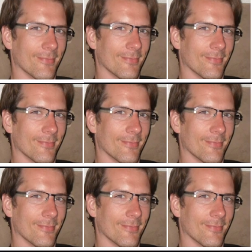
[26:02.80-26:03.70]

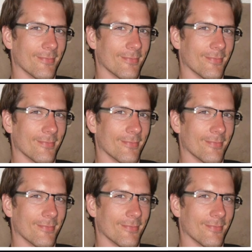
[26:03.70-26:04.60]

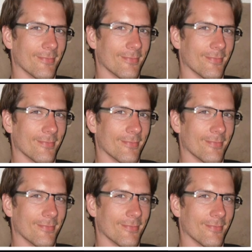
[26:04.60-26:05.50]

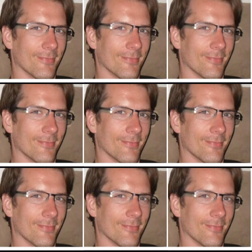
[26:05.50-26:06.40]

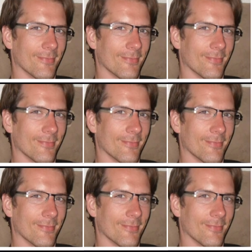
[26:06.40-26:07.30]

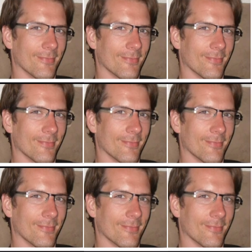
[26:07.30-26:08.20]

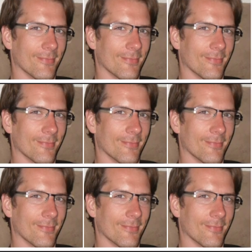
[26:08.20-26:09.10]

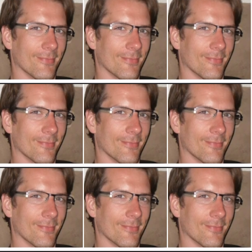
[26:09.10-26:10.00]

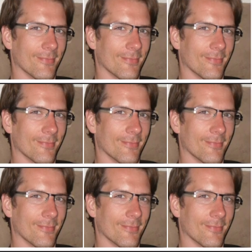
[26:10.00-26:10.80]
This is a still picture; no speech is visible.